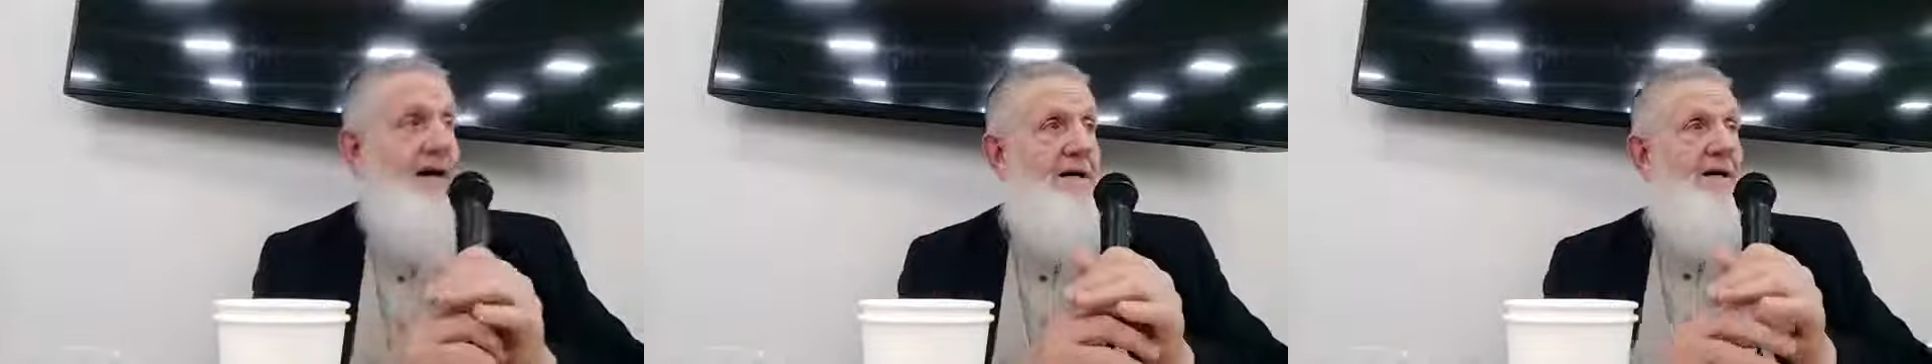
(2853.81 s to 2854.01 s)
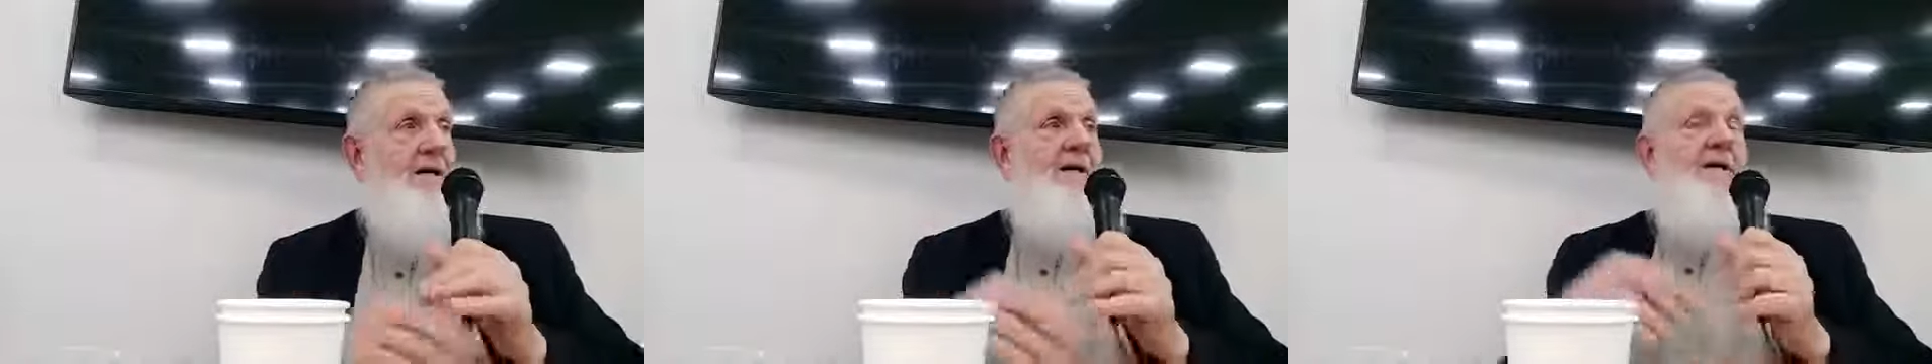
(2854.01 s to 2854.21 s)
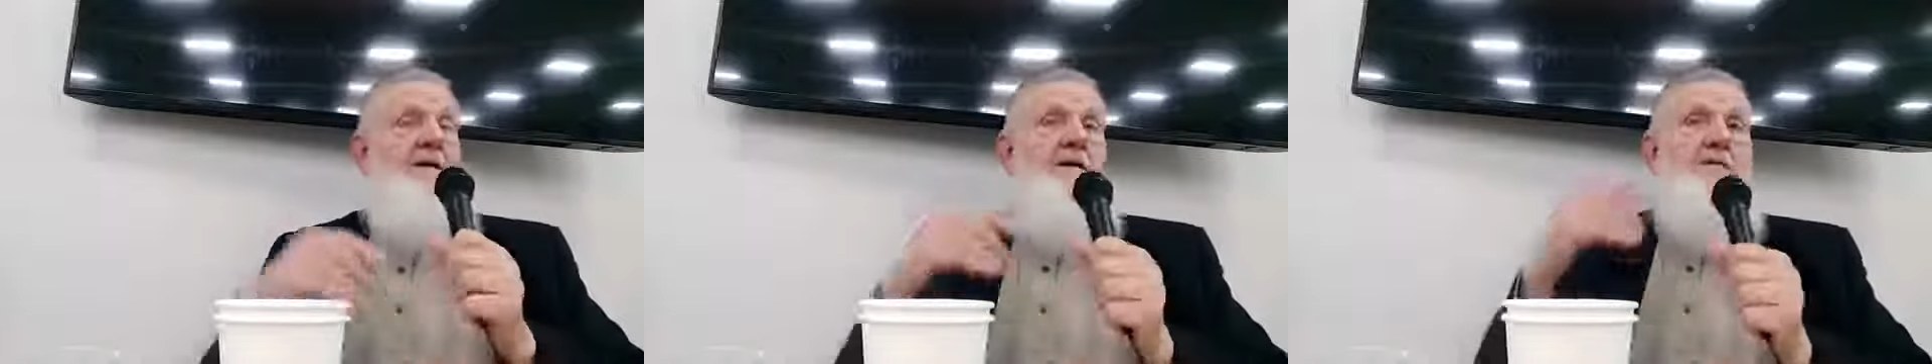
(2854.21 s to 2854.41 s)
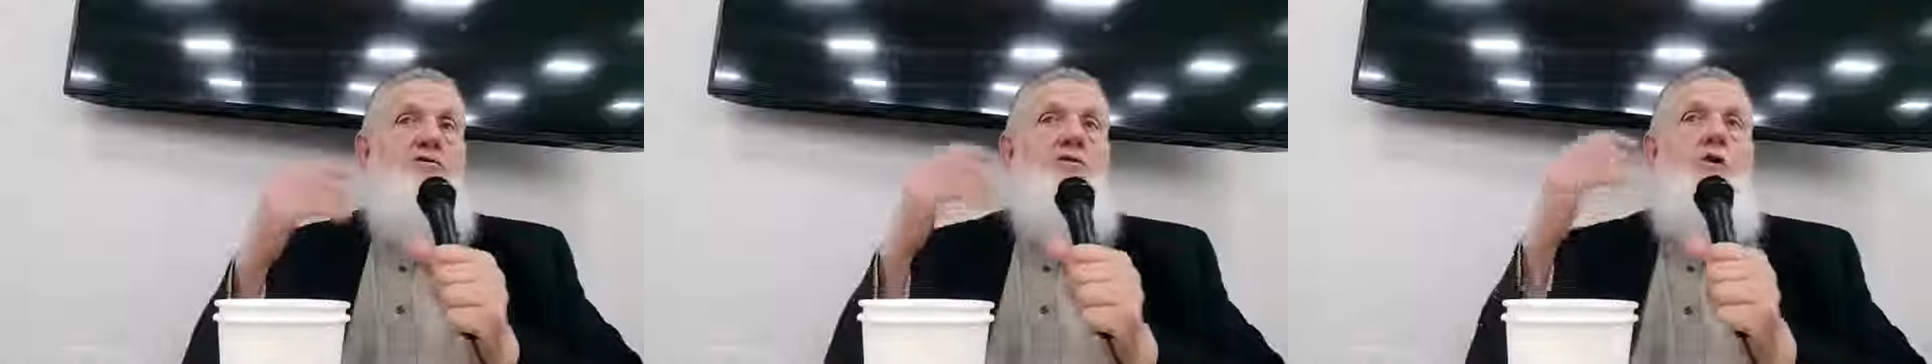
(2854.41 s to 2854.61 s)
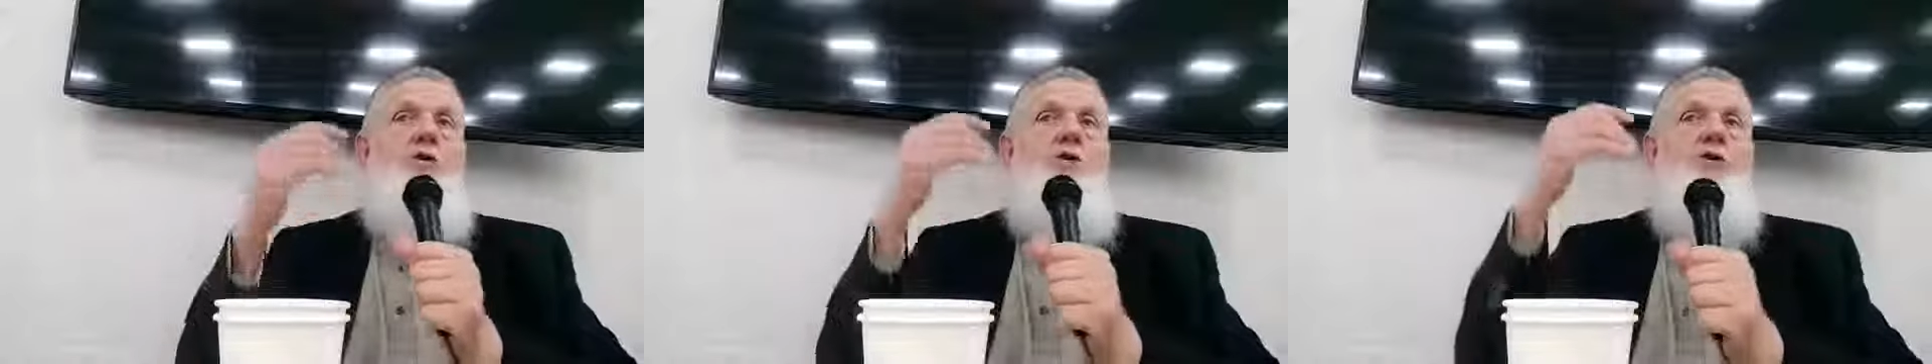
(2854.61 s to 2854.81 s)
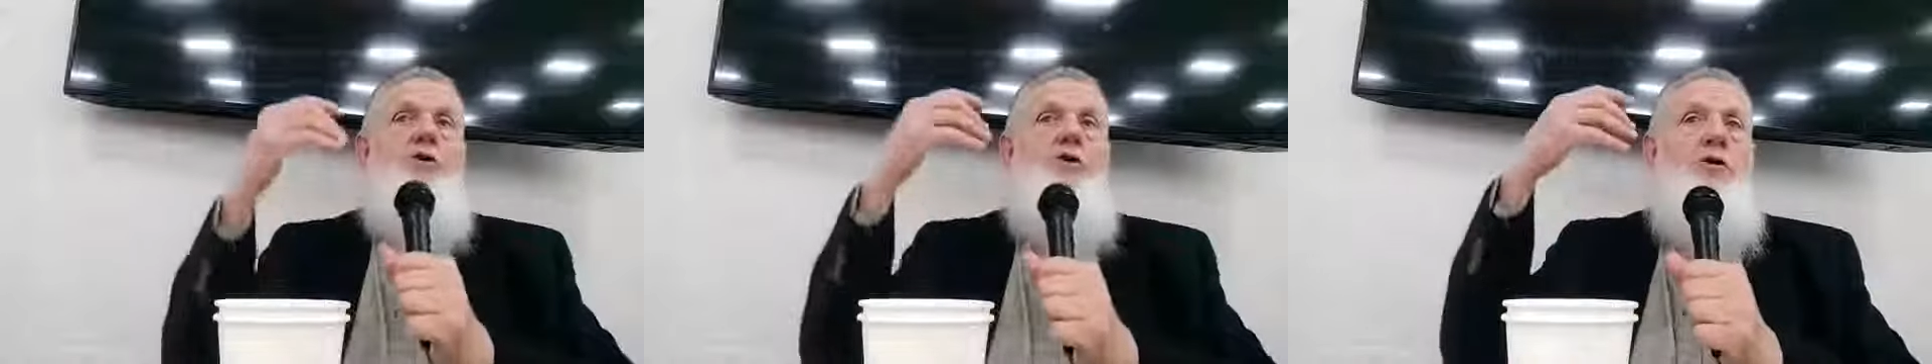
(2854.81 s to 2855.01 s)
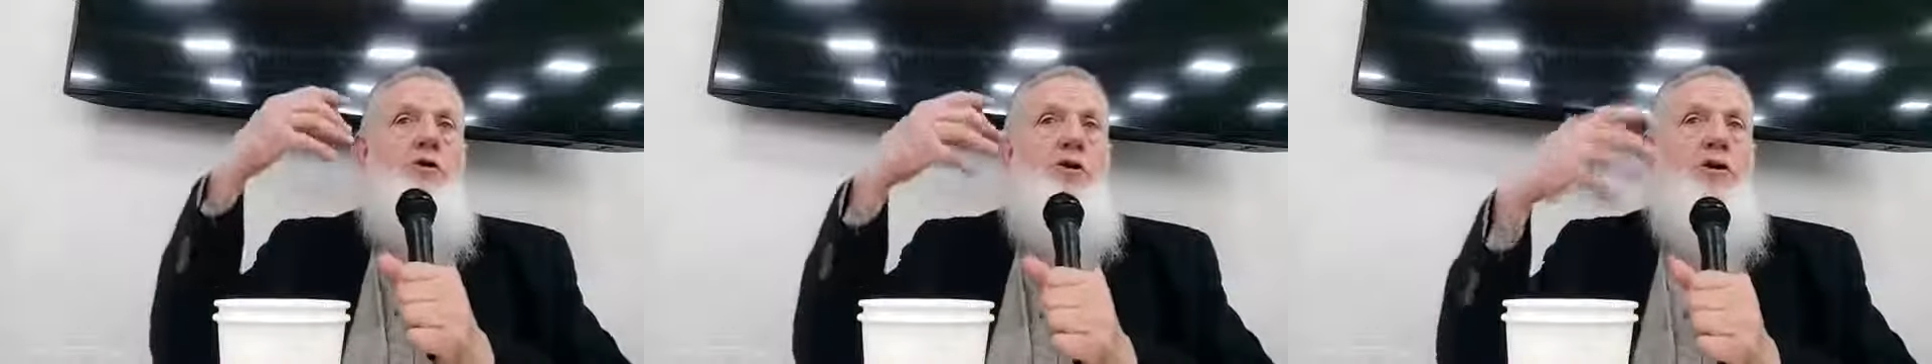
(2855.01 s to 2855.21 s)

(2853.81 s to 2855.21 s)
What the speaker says: So you're learning,